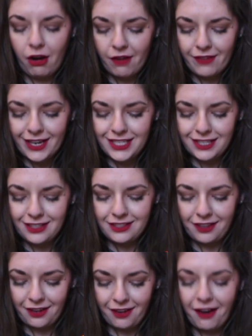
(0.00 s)
a lot of ideas
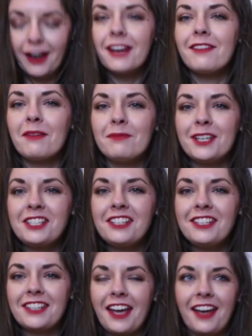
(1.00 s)
that are kind of
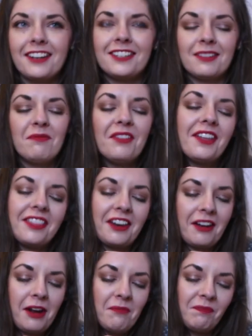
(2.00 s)
ambitious, and something that
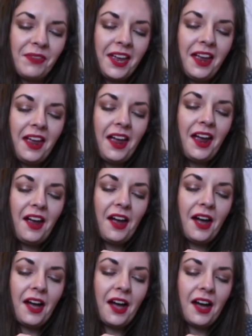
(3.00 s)
I'm
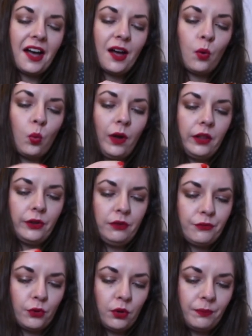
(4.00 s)
well
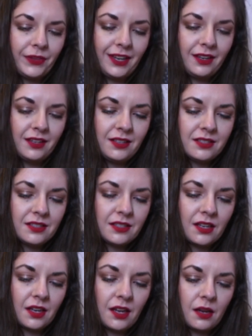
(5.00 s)
known for
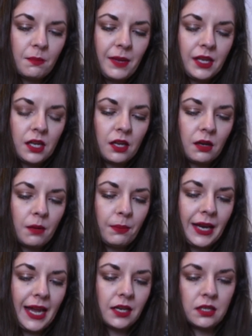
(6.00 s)
is making
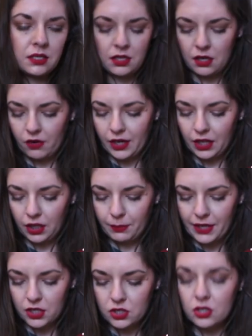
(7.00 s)
plans that are a little
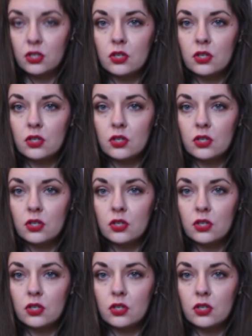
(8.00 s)
bit